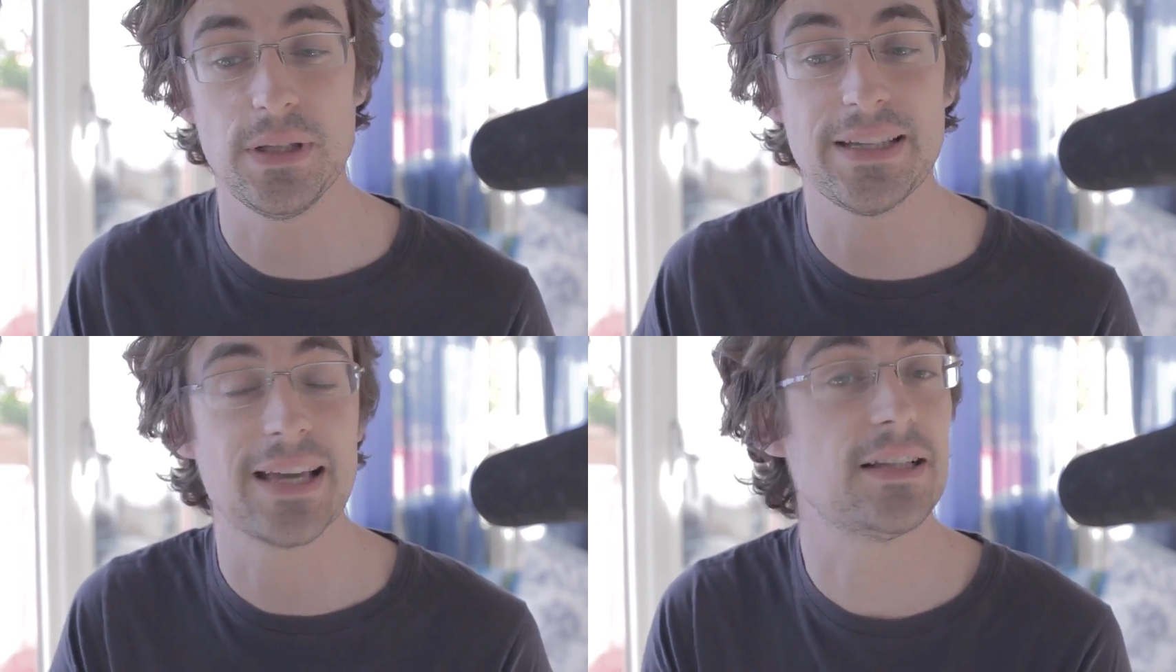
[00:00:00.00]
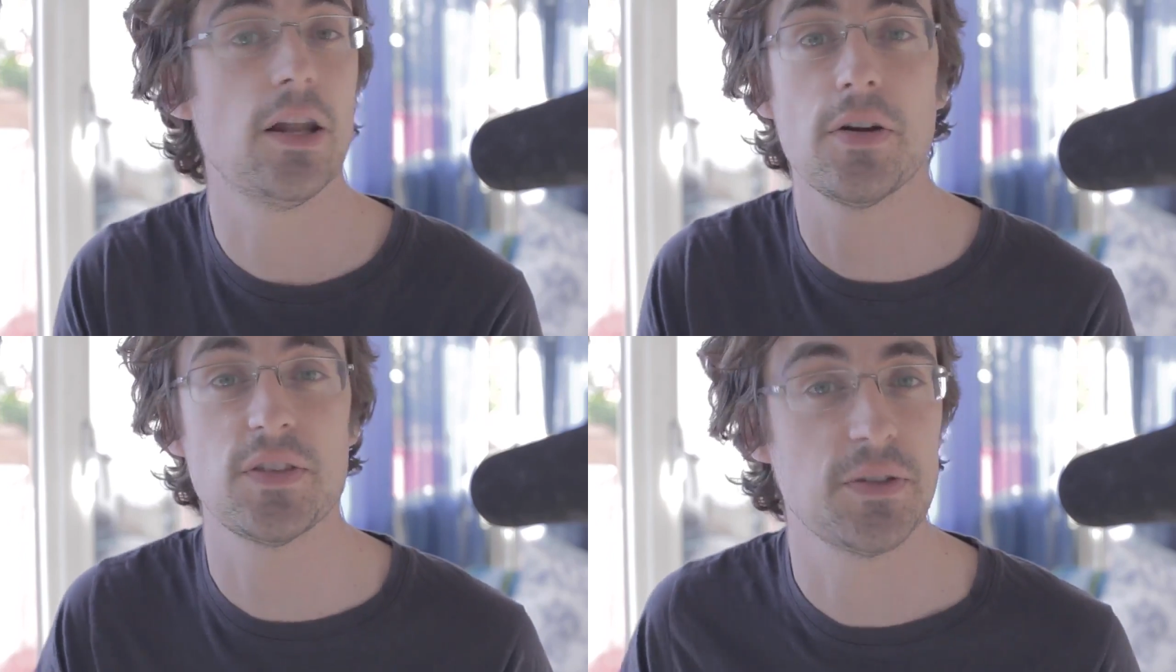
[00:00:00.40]
will get
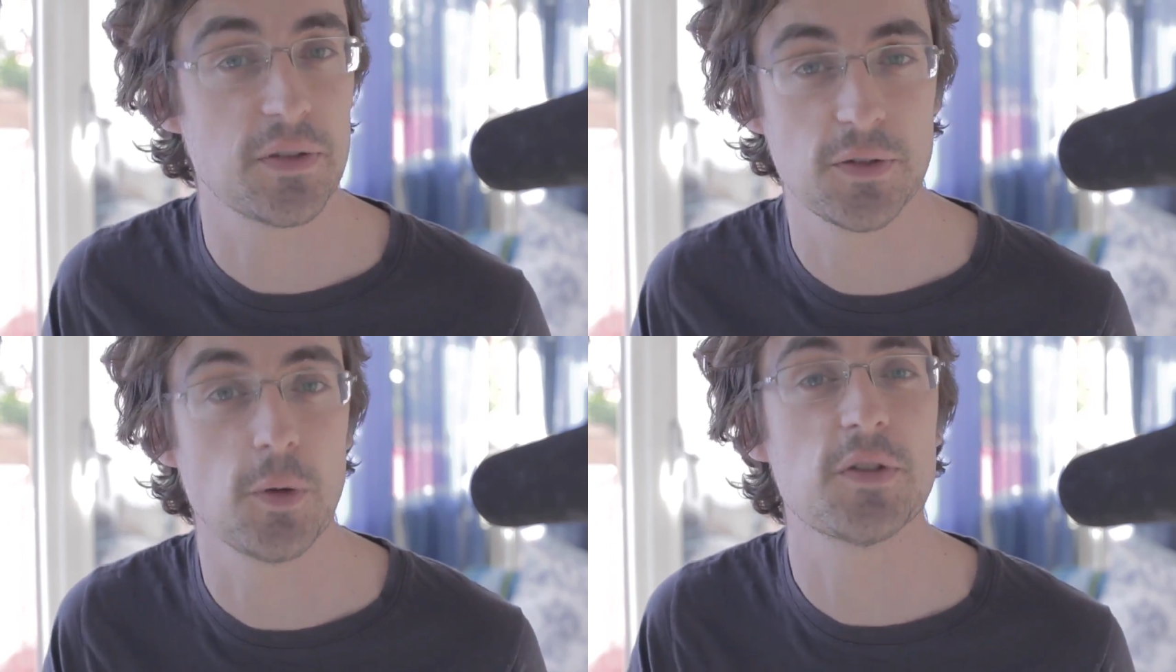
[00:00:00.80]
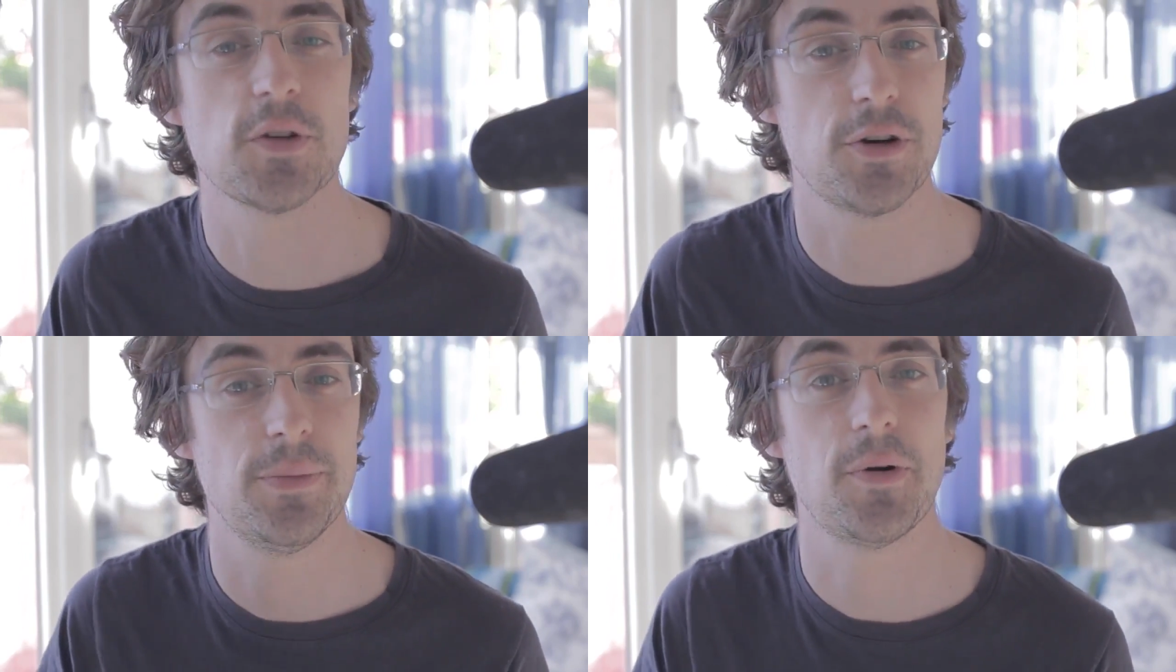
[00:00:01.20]
lost in the
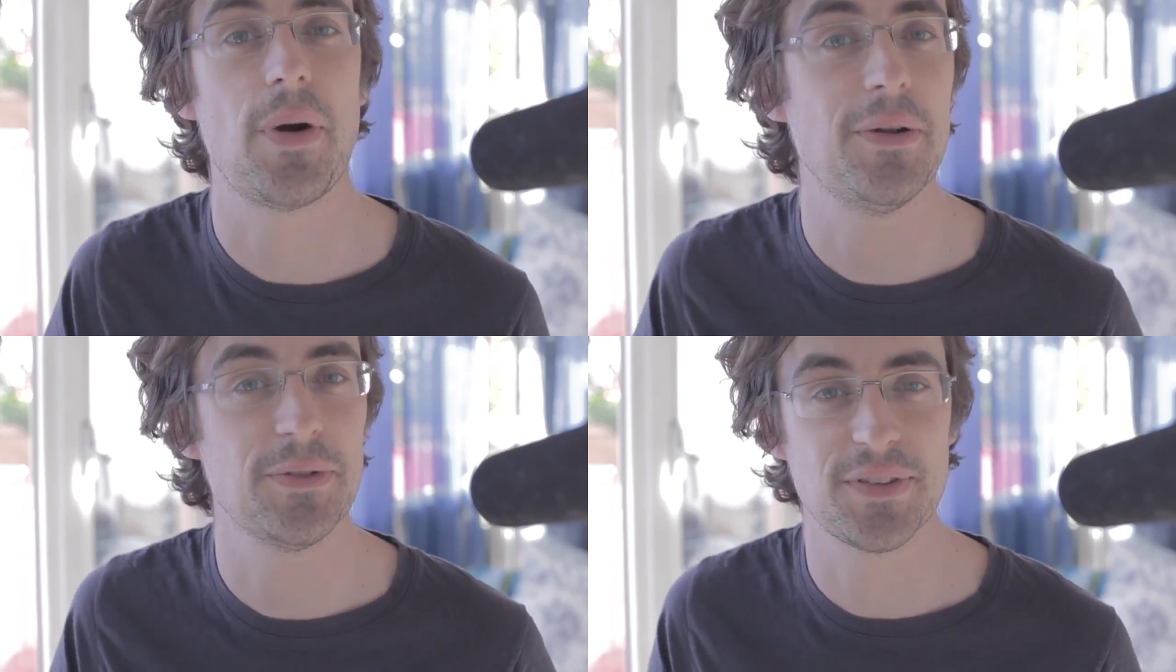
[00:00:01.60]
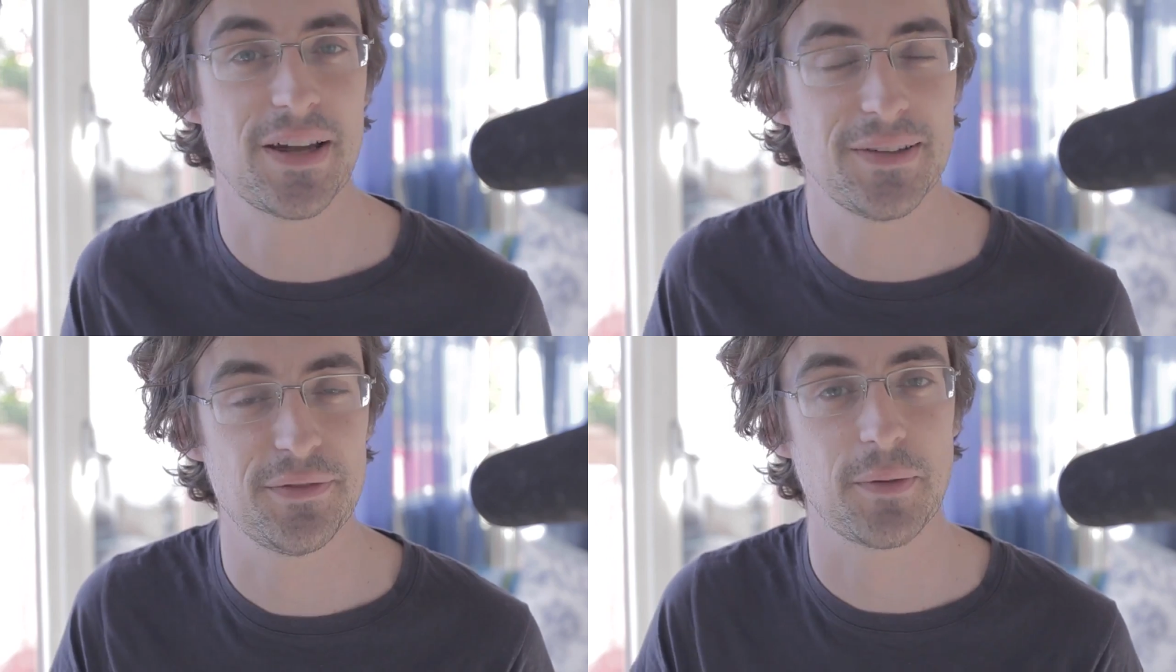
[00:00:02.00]
snowstorm around the
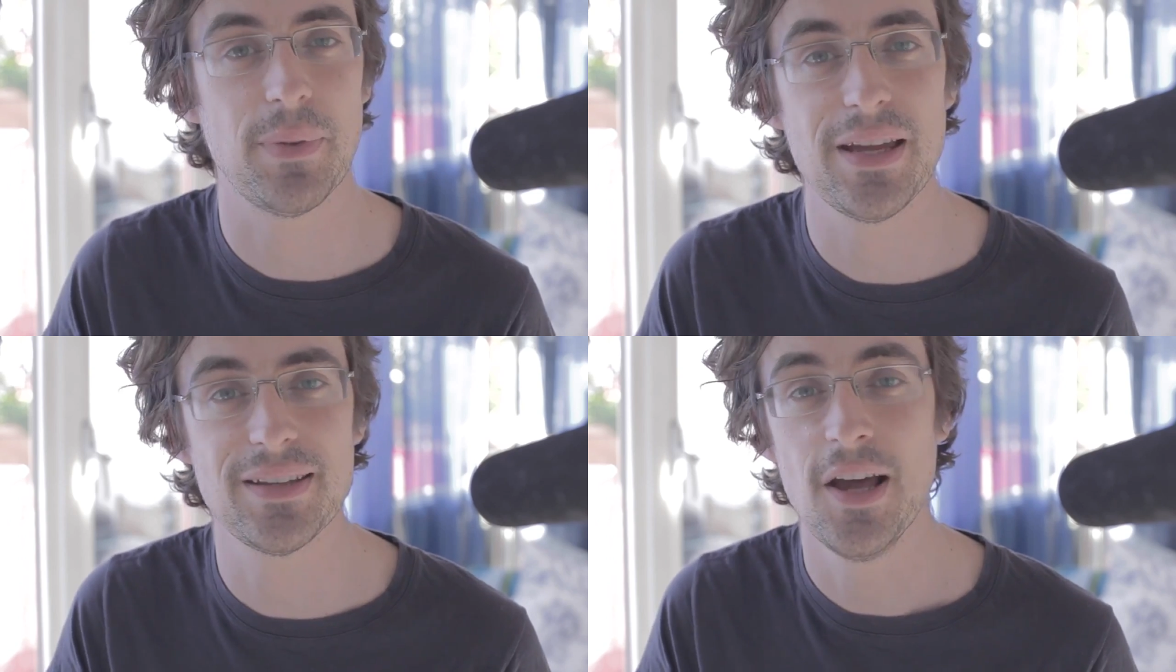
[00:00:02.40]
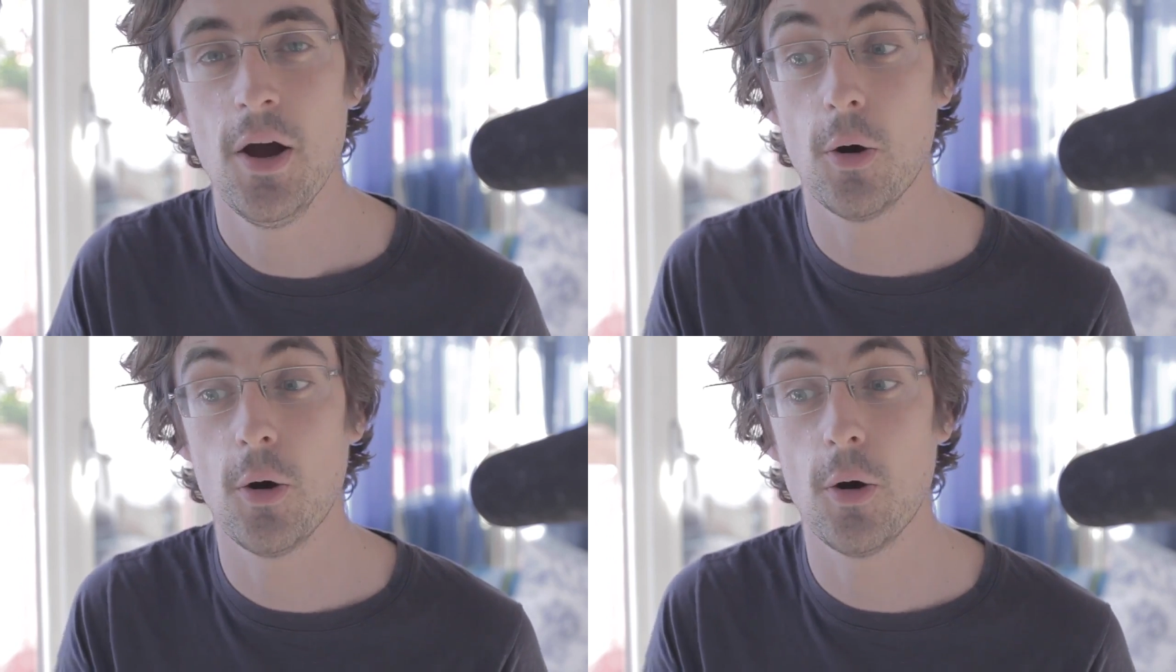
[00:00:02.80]
scientific base,